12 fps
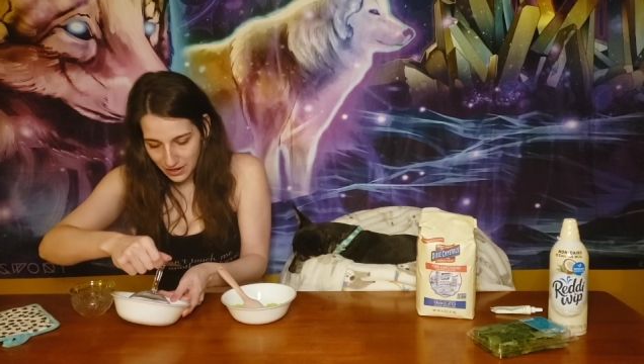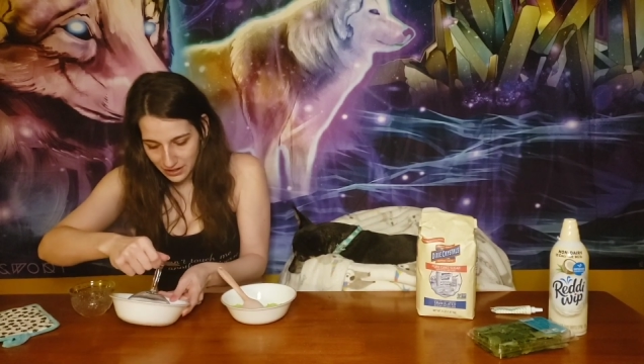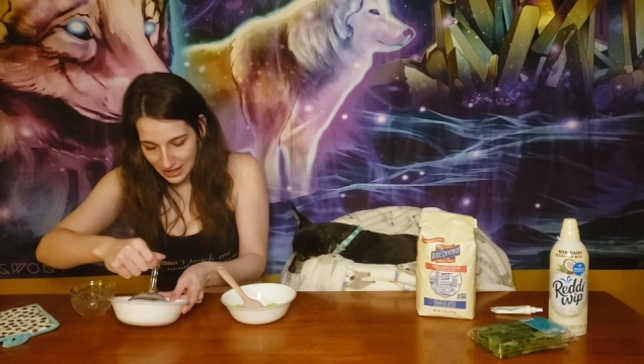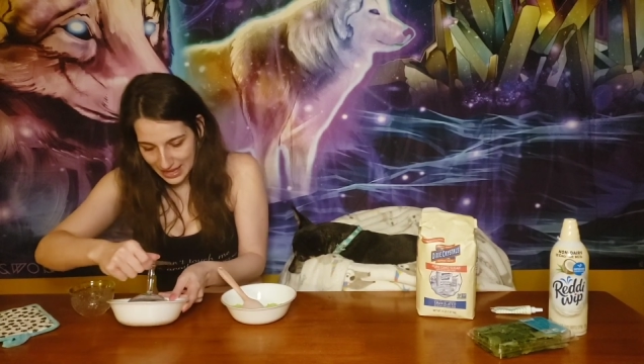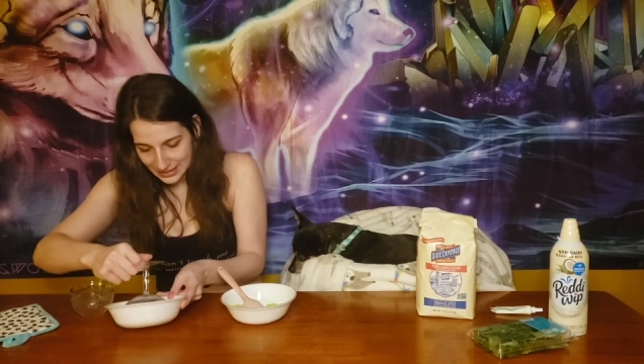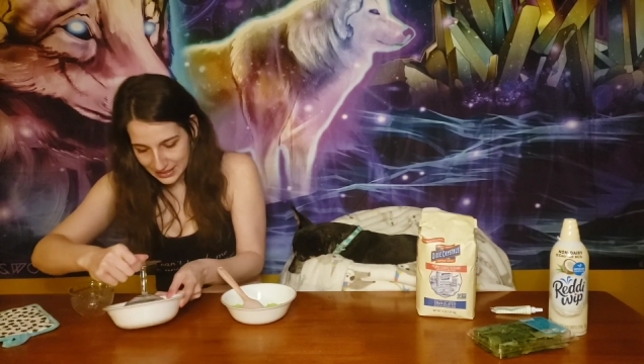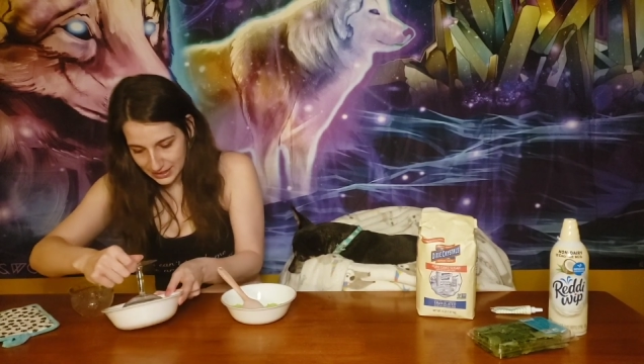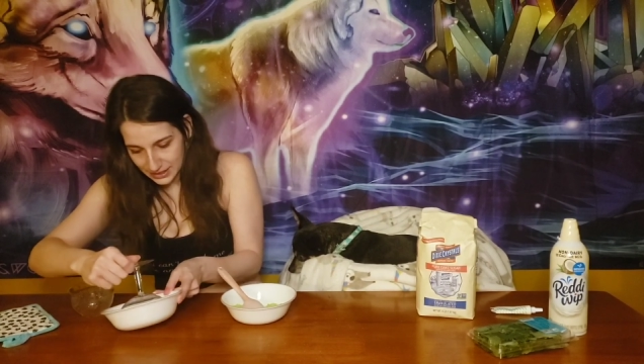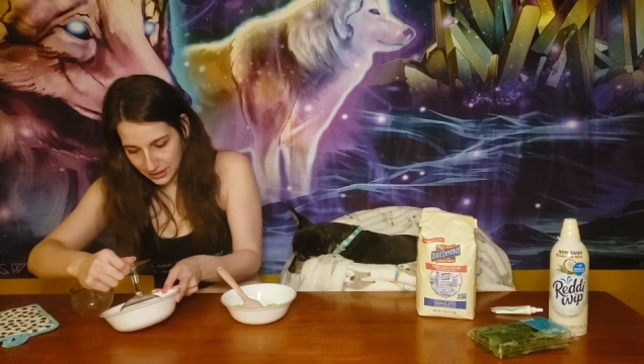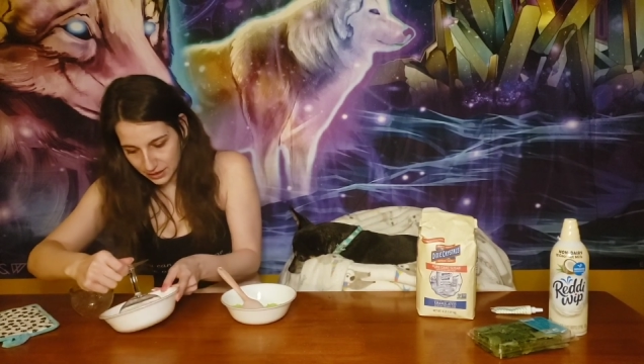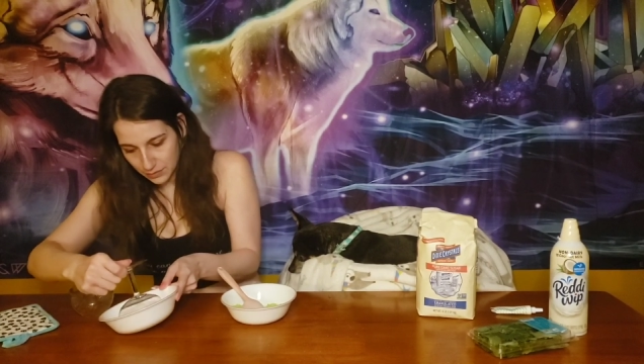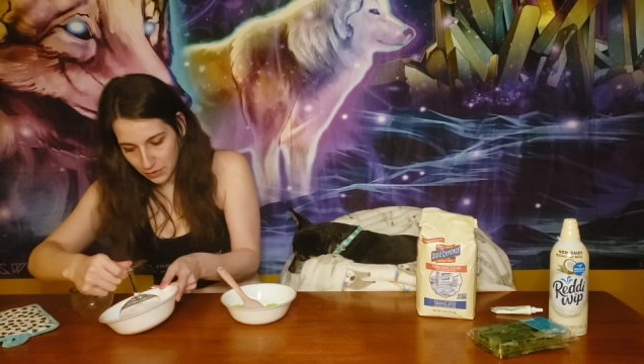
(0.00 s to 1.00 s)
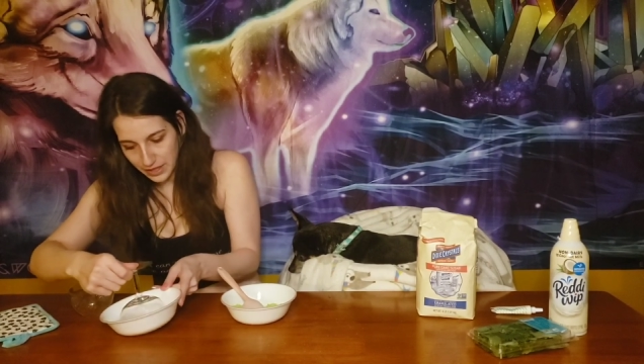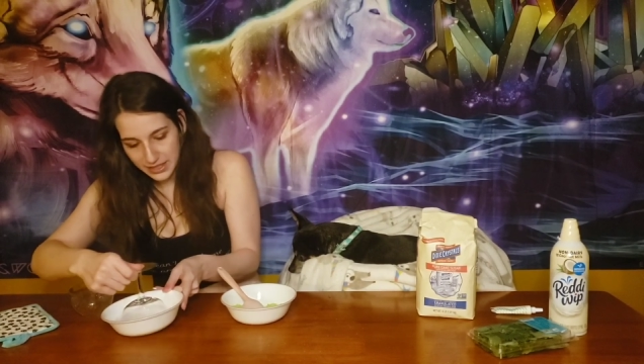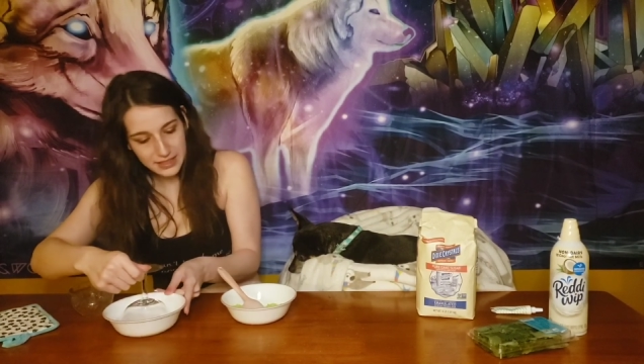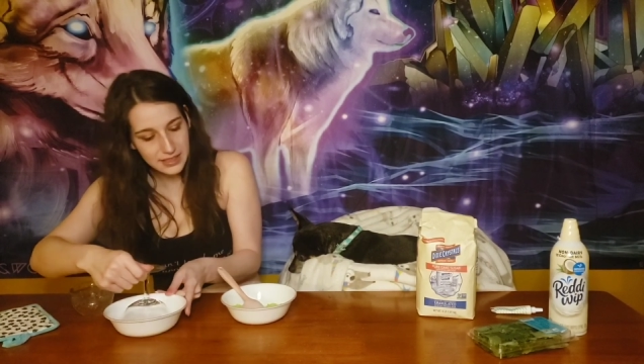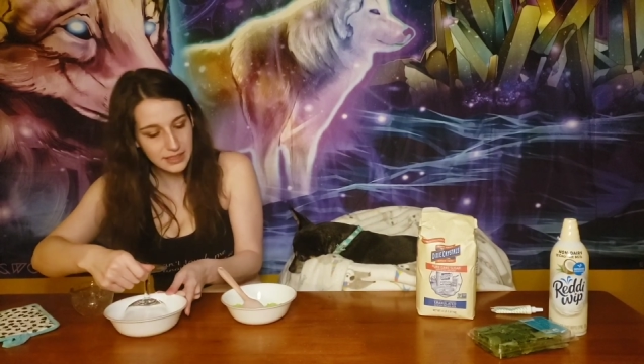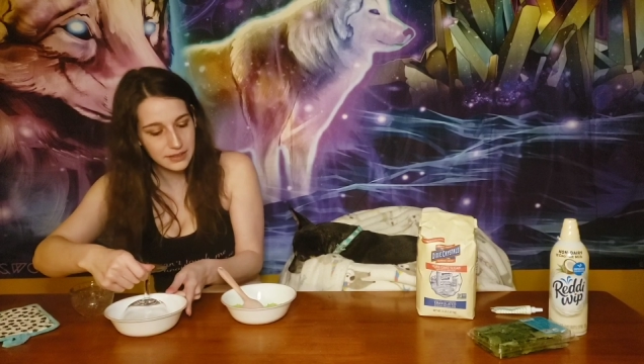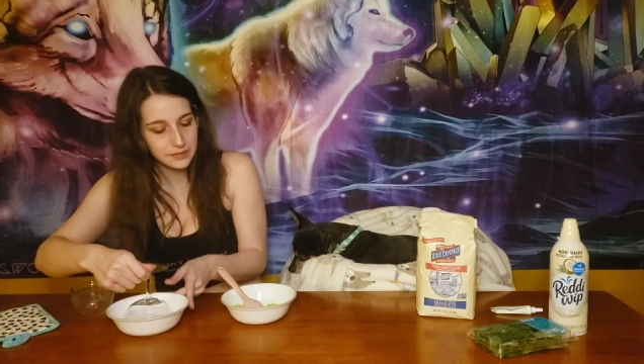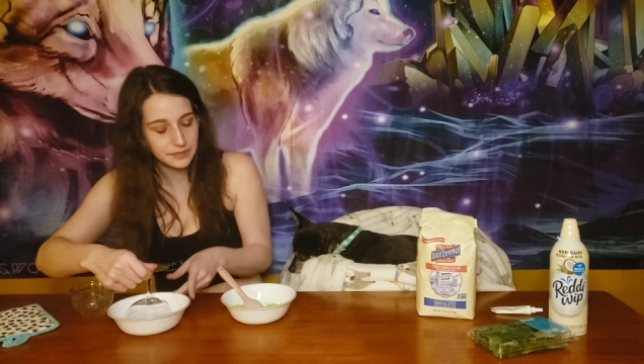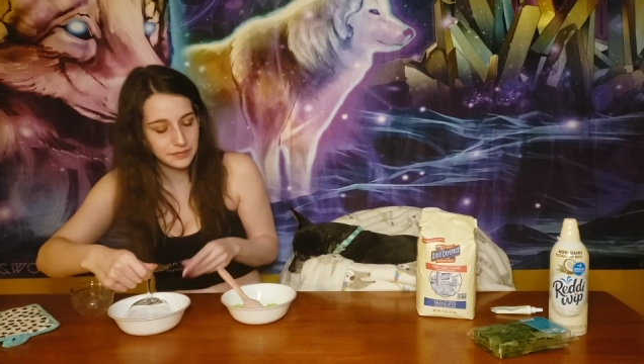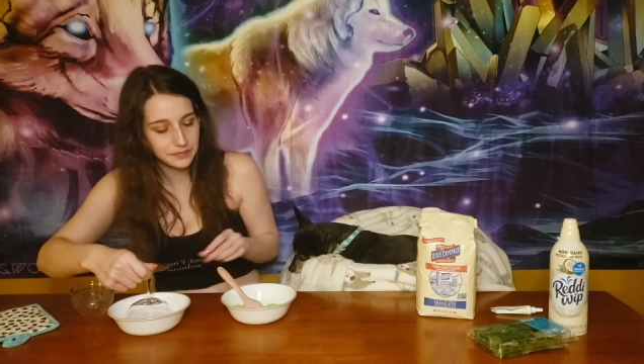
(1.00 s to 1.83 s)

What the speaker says: of our glasses a little moist.